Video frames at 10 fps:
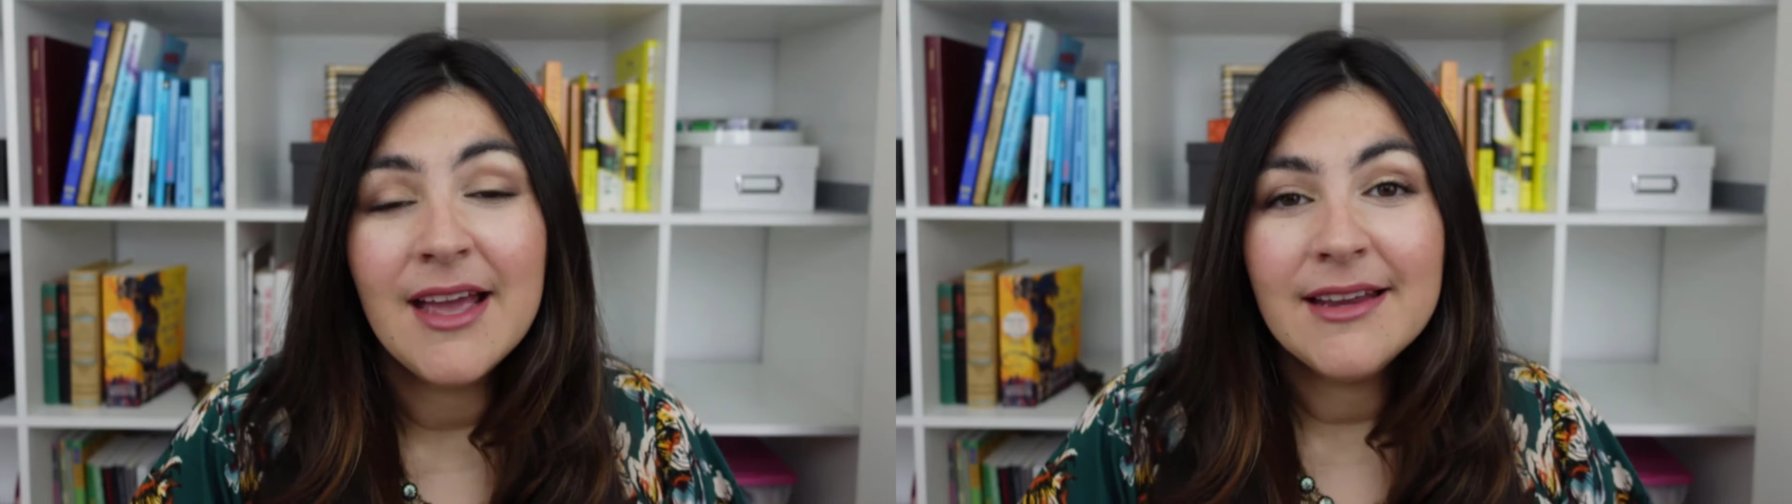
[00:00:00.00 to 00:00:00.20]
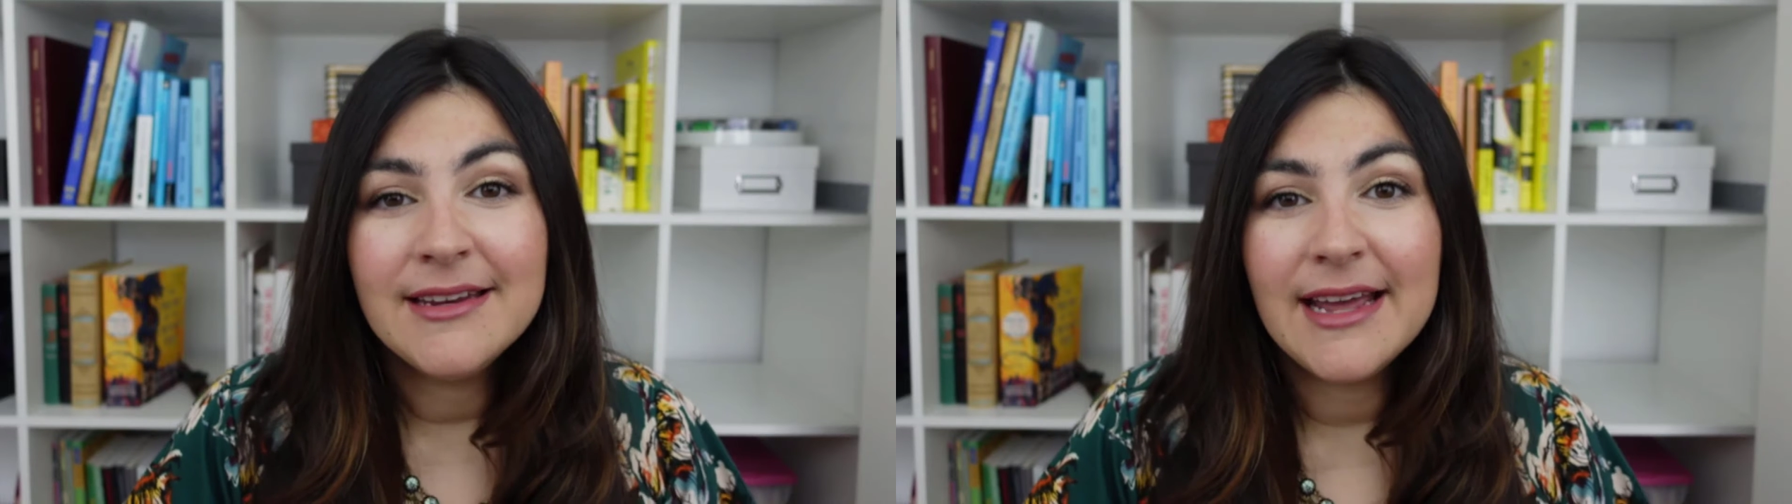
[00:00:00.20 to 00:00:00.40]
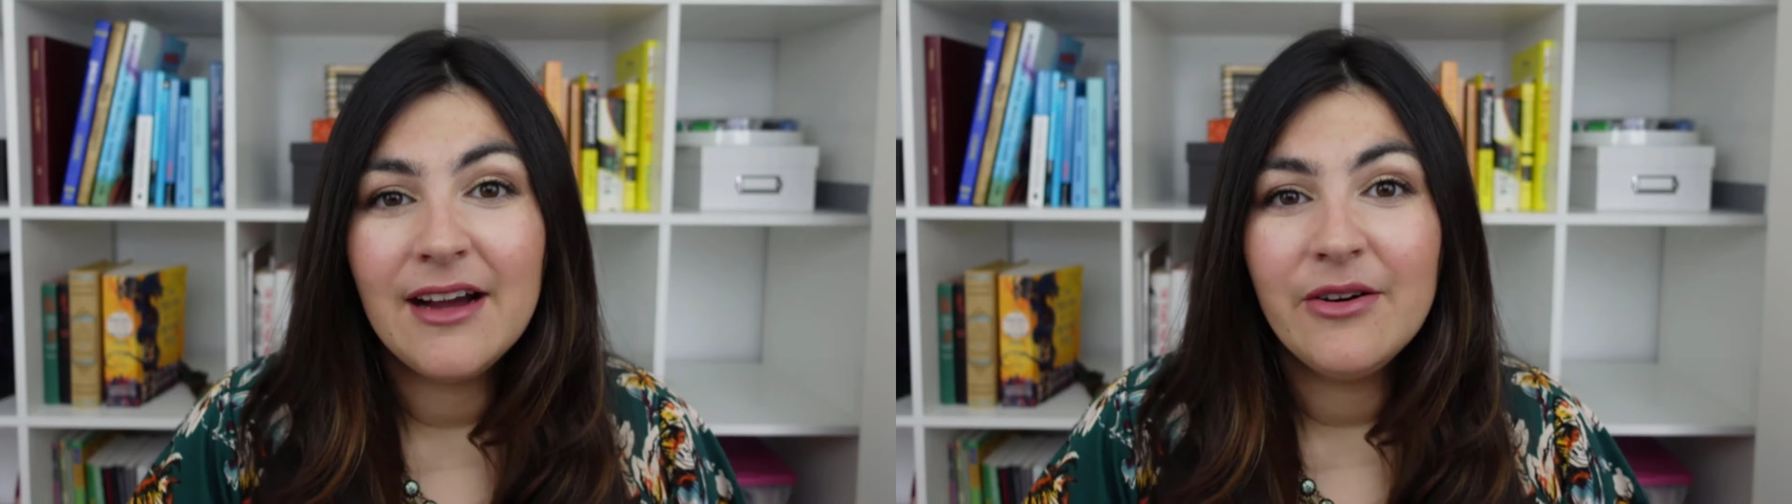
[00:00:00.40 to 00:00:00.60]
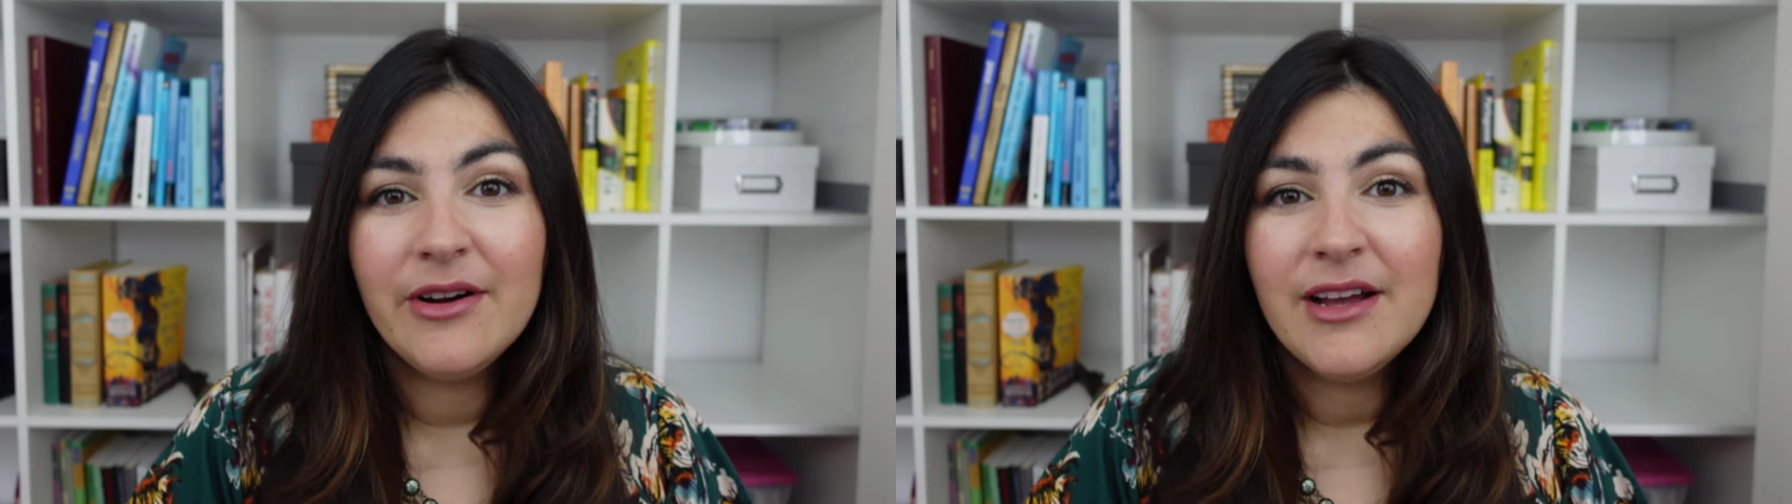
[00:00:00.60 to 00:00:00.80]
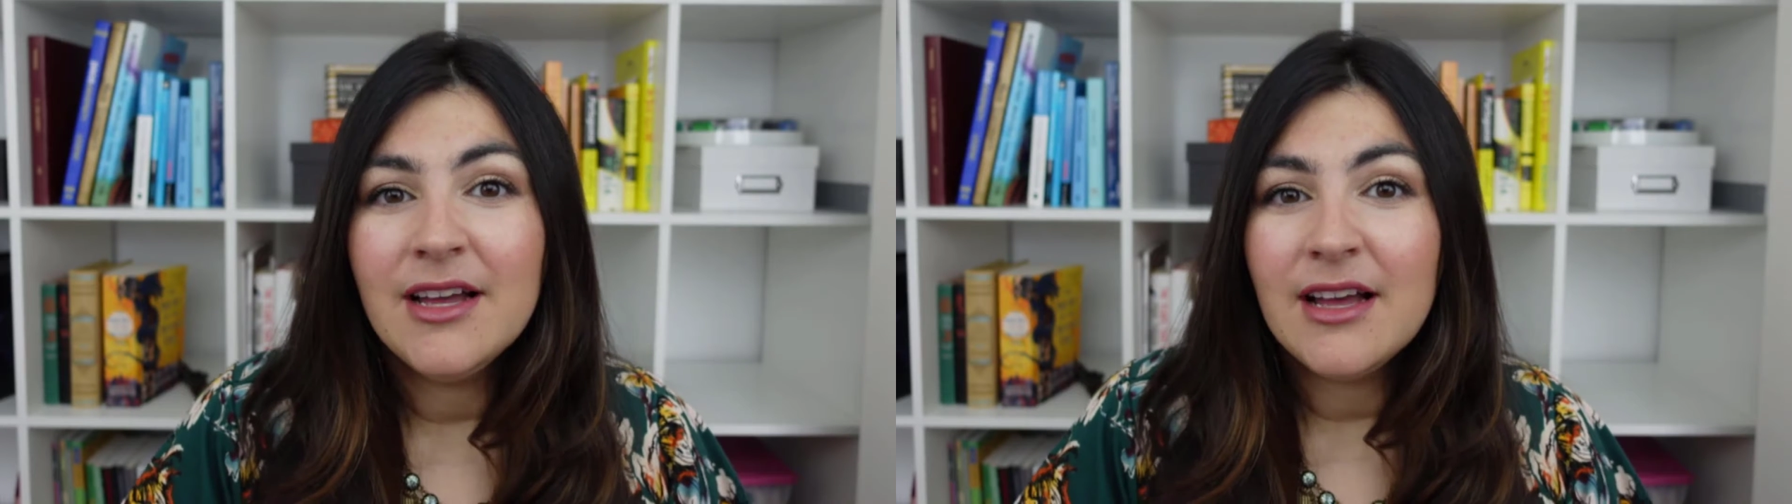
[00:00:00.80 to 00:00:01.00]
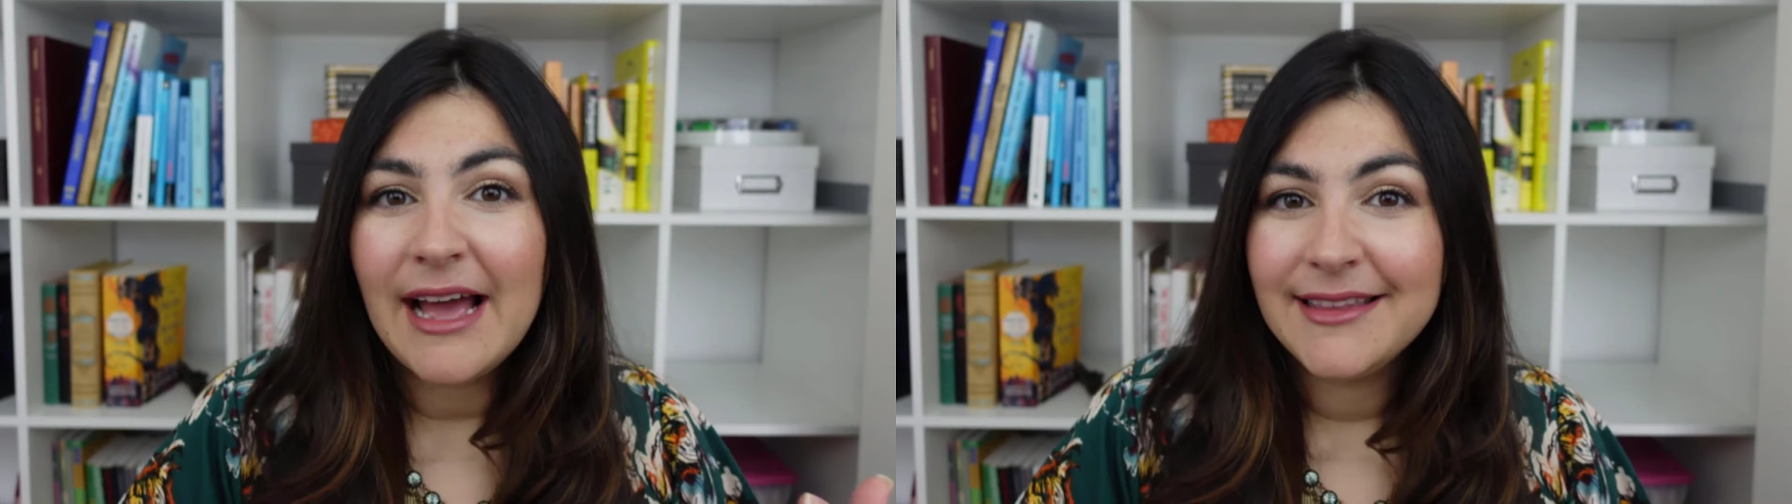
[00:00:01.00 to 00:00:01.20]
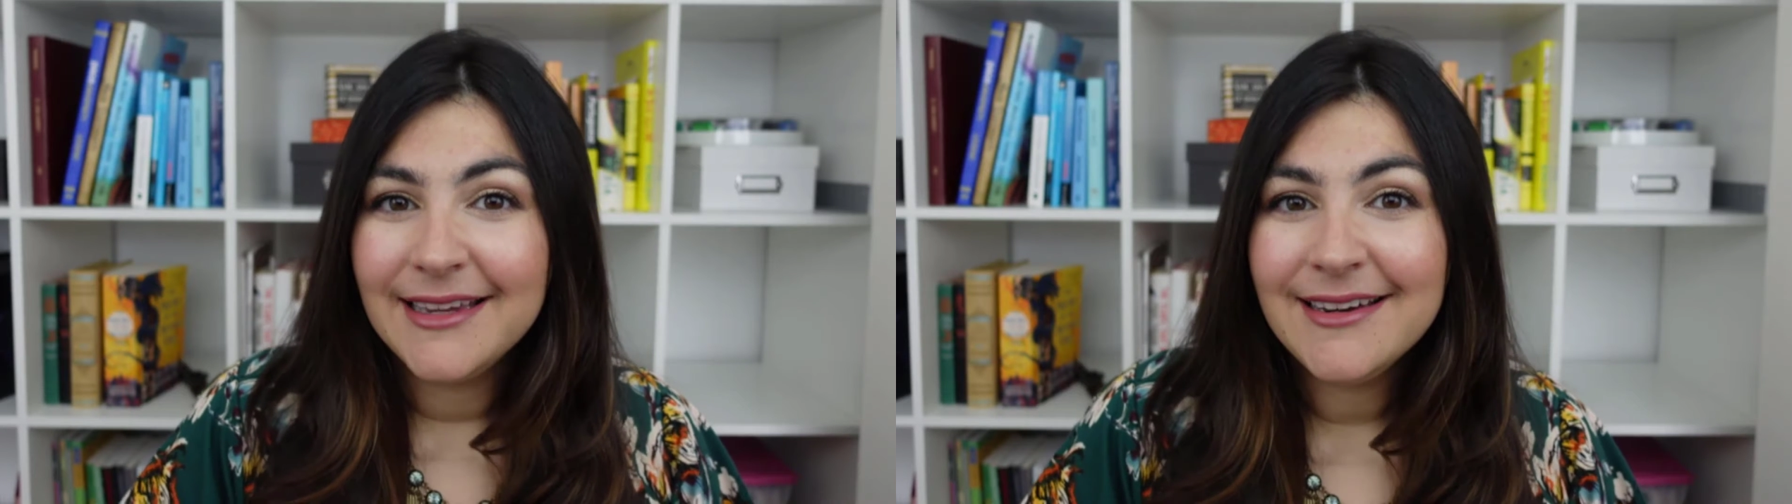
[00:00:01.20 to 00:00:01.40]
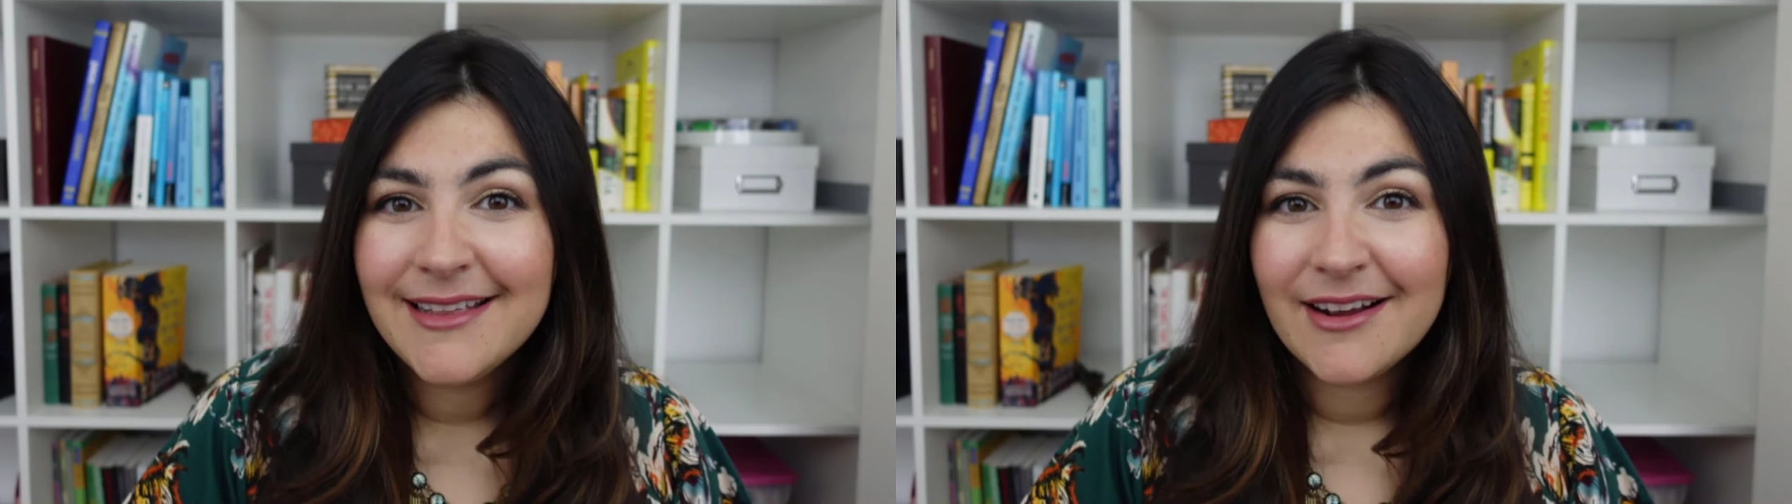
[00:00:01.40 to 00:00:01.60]
Now, at the
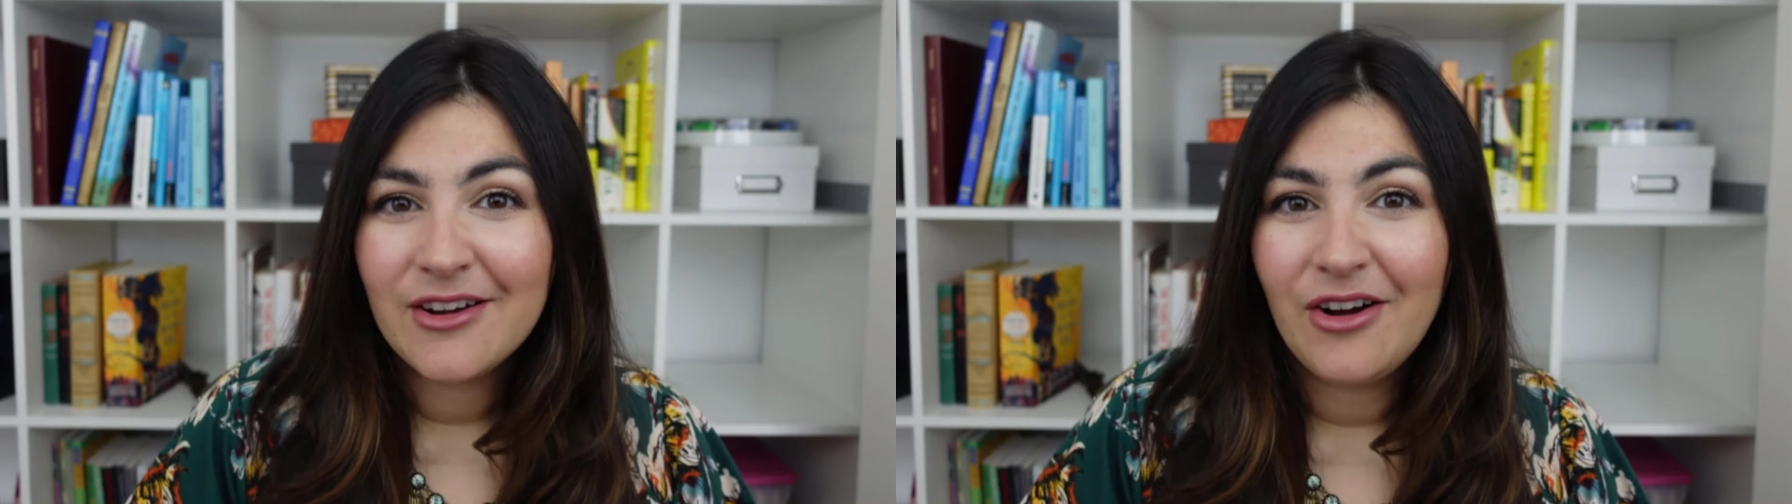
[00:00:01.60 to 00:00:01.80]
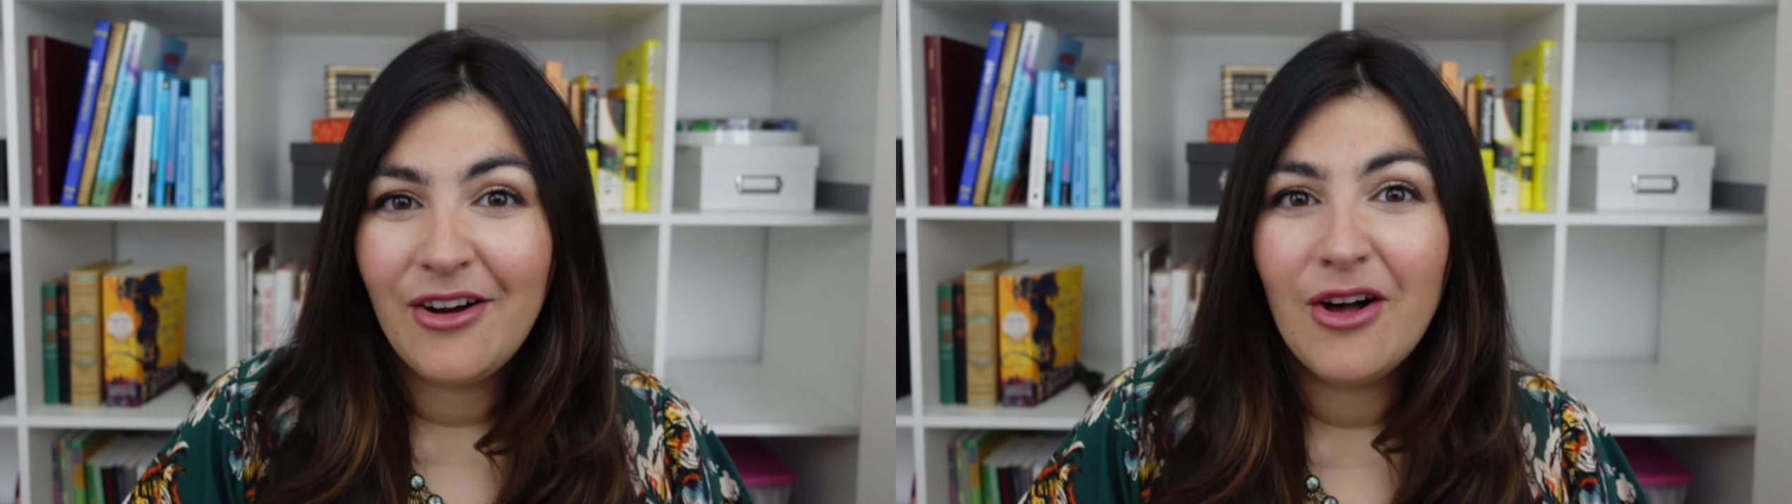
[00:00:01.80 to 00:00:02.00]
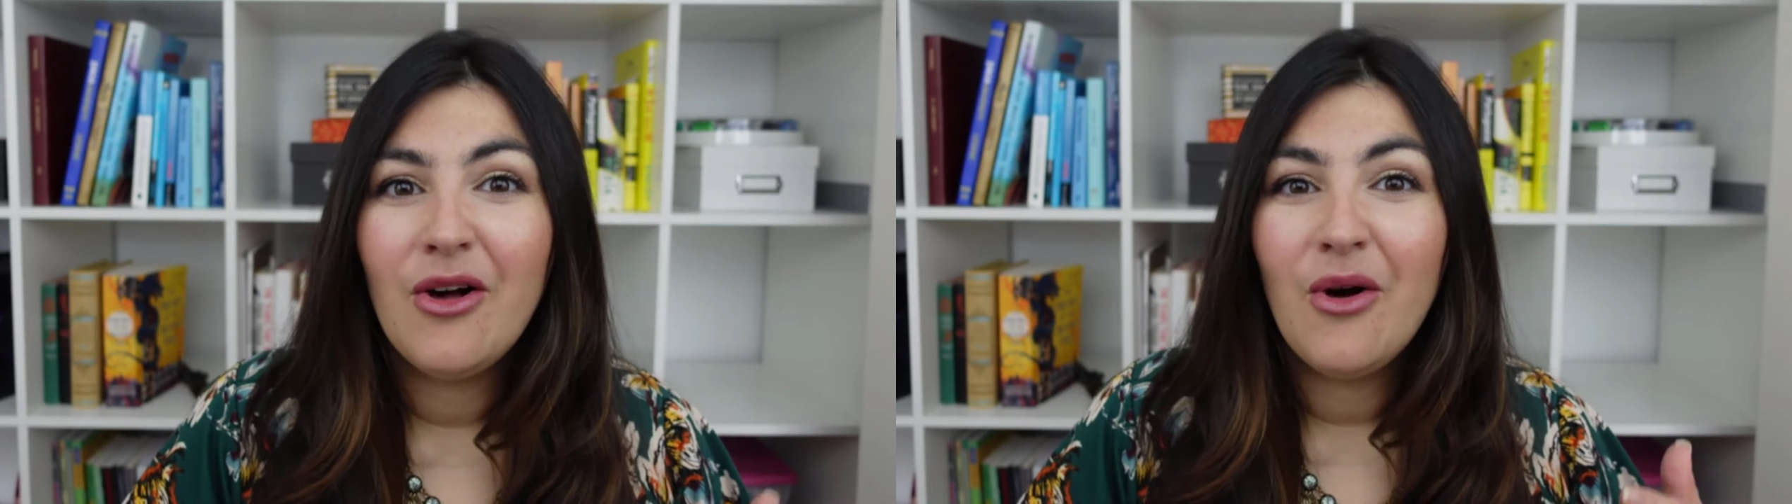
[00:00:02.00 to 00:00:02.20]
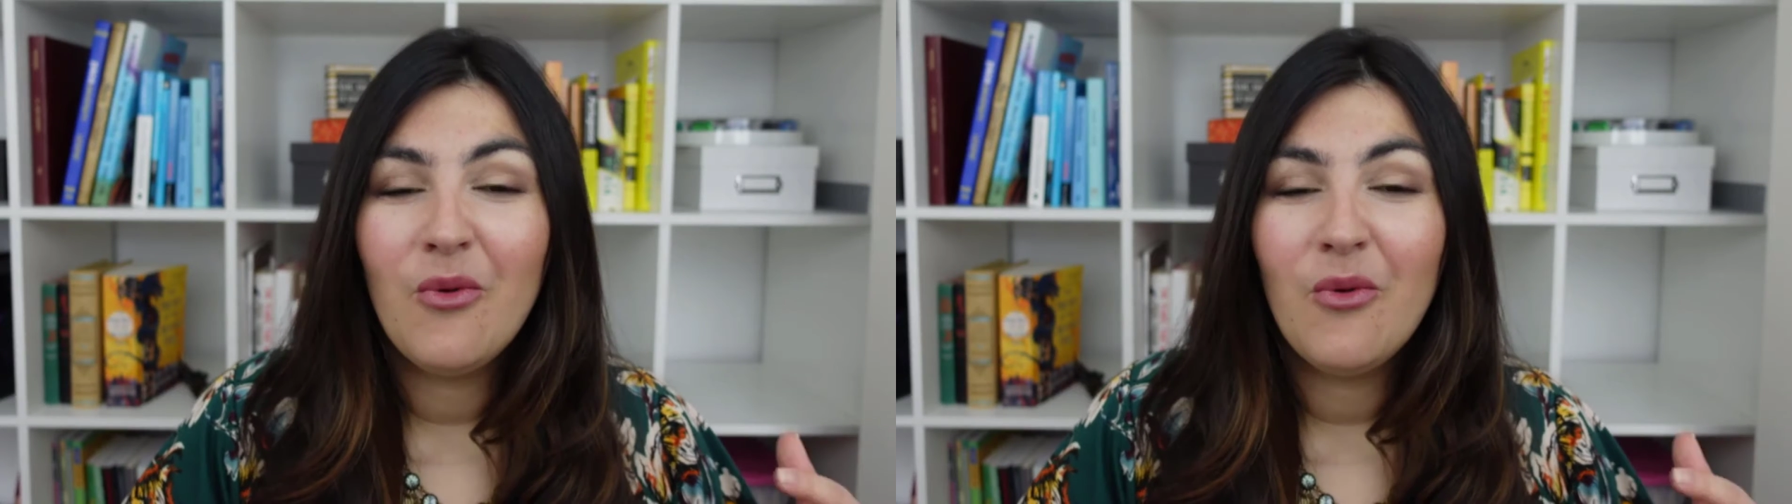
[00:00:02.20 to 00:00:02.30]
end of that call,